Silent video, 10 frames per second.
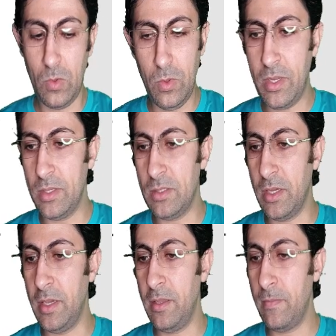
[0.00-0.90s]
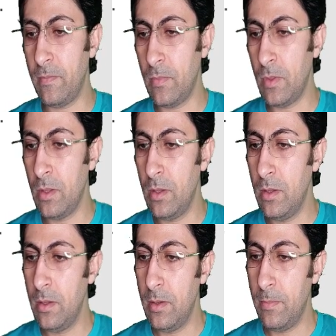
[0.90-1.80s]
we can say
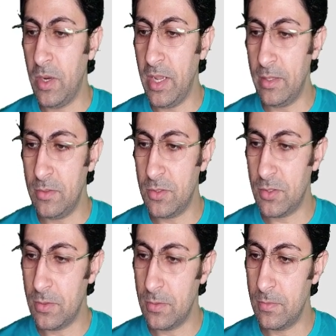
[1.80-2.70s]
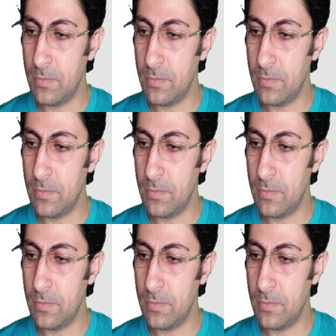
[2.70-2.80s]
plants